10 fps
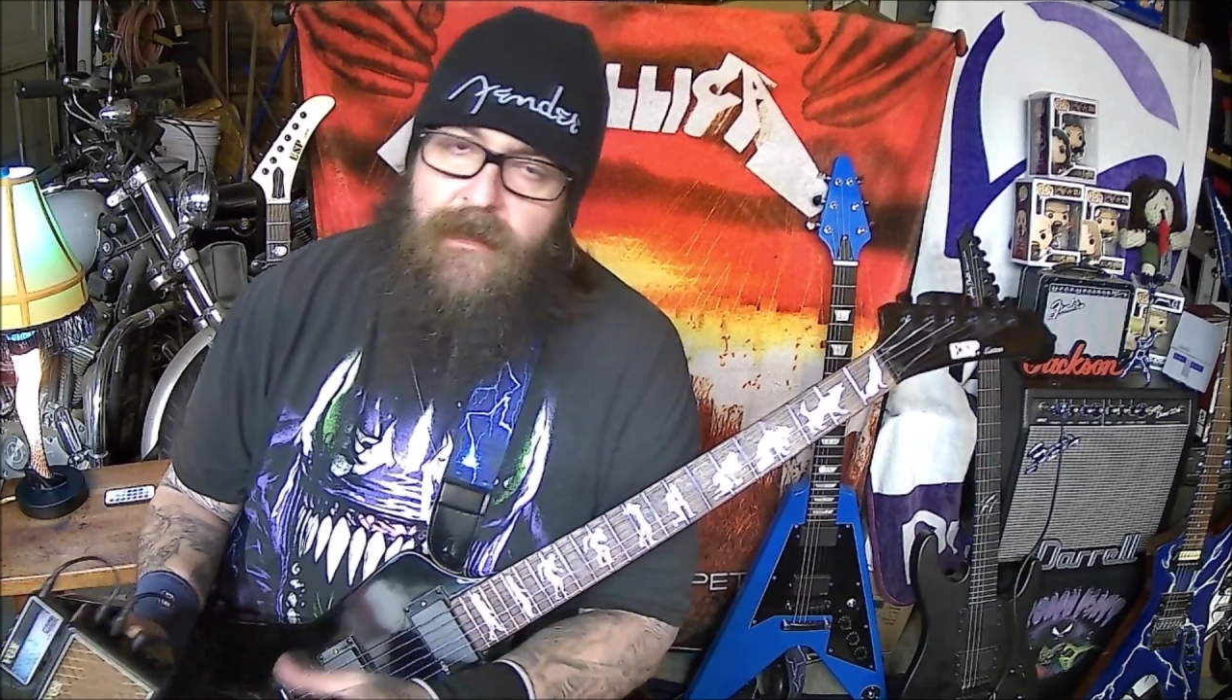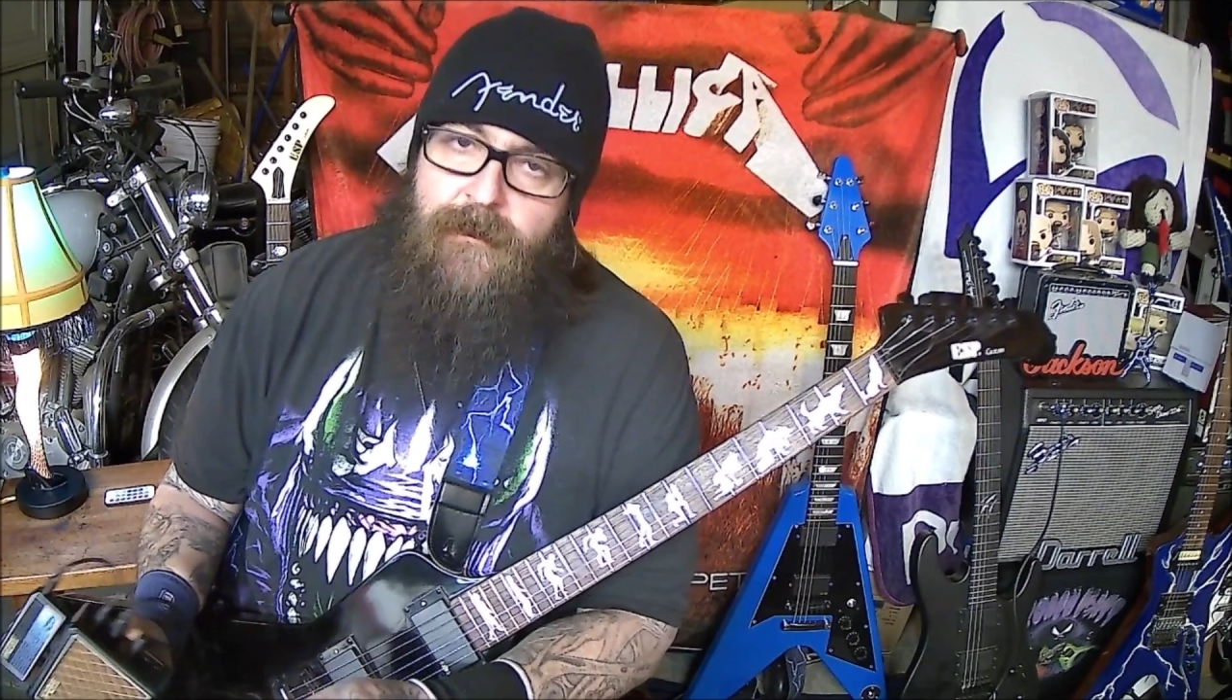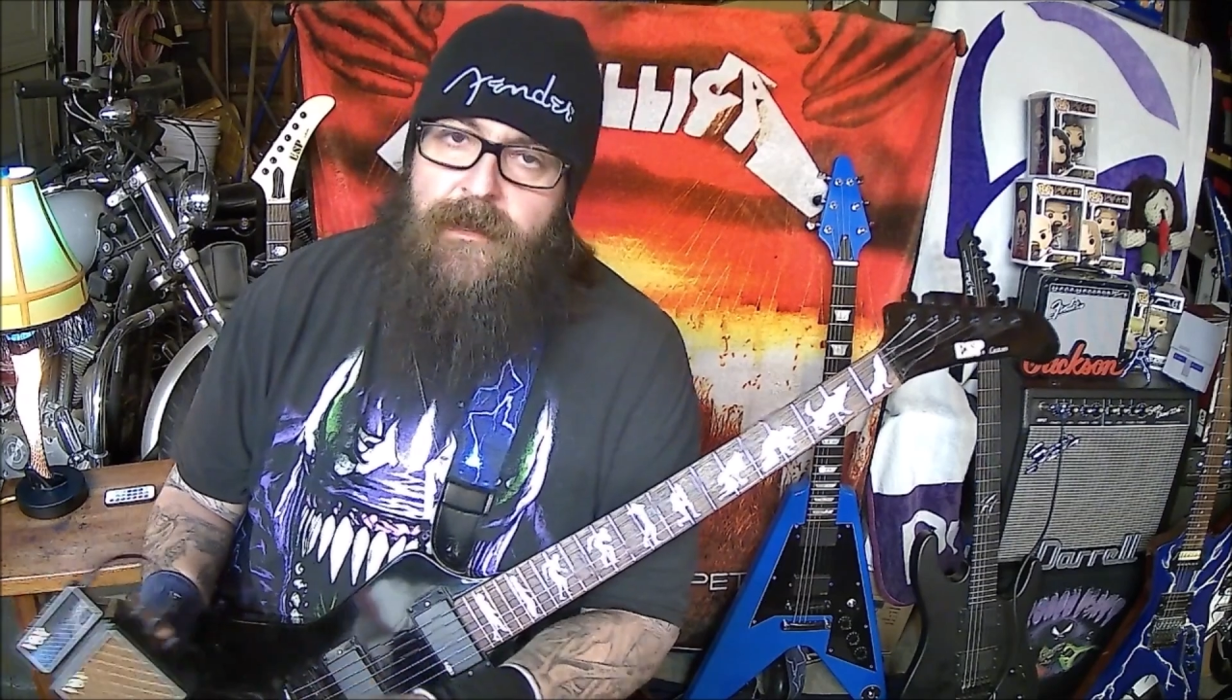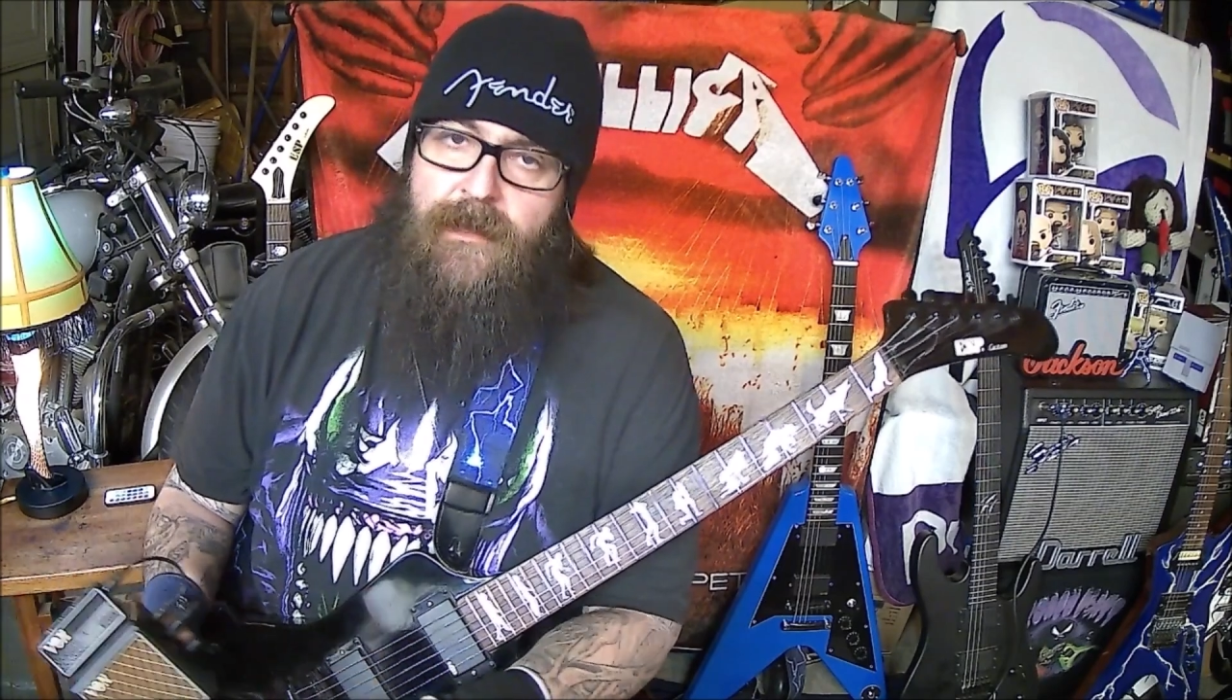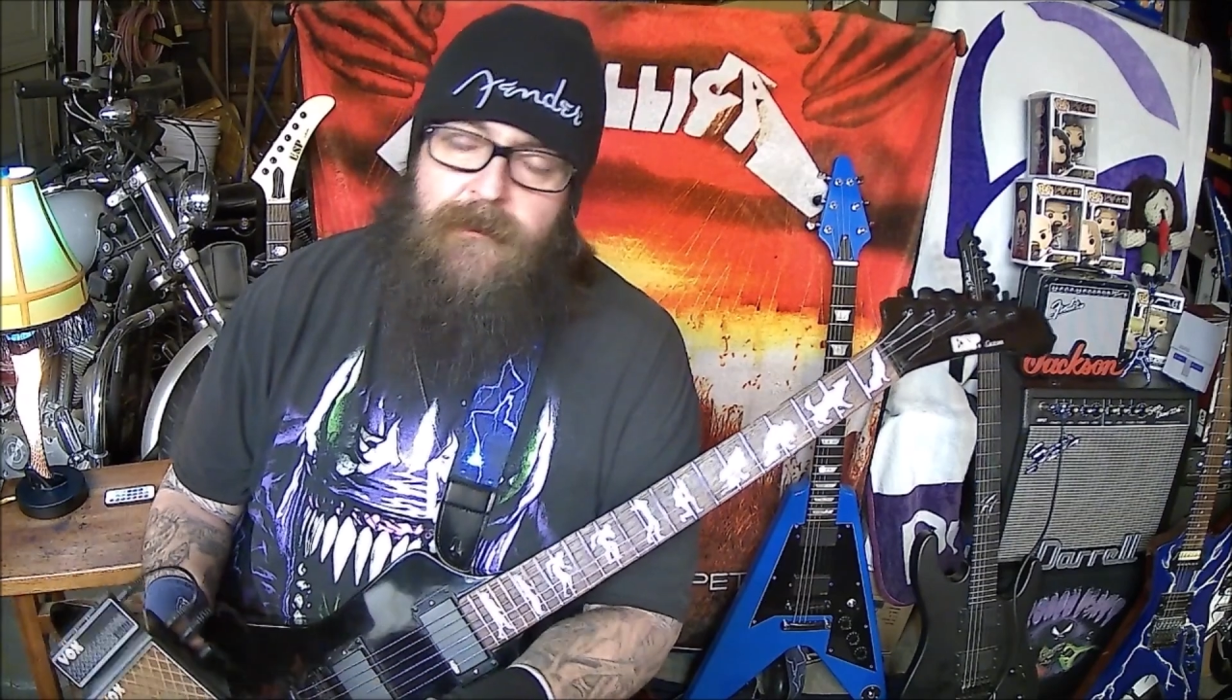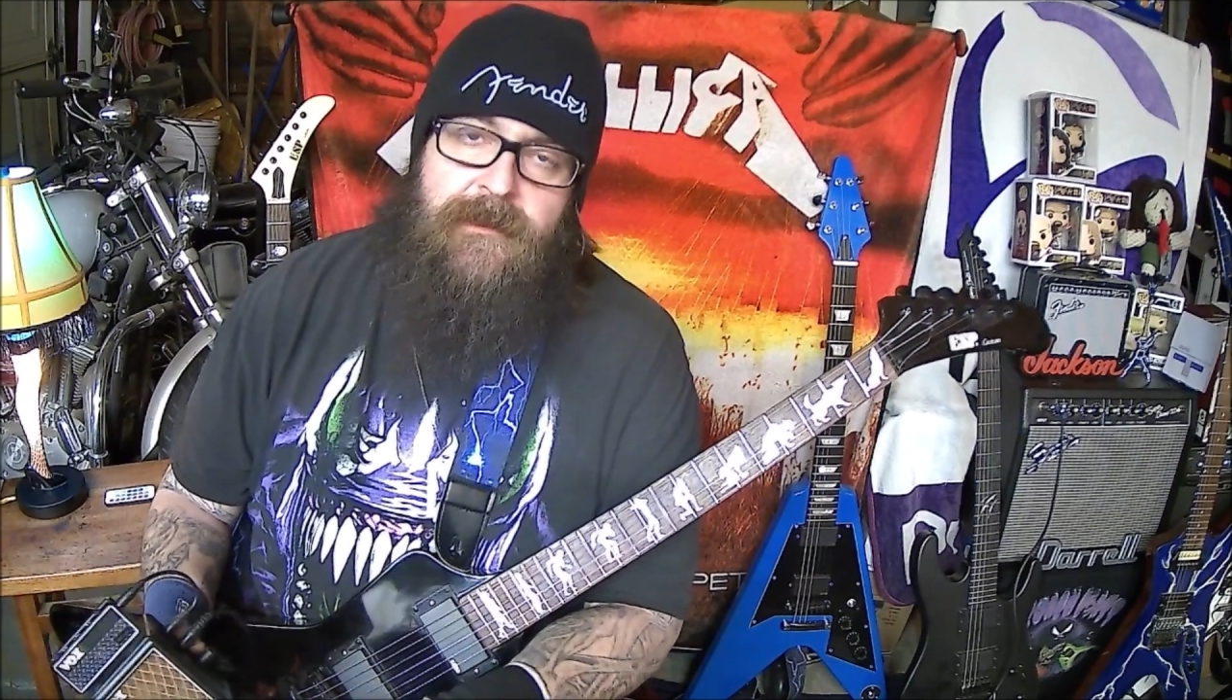when it comes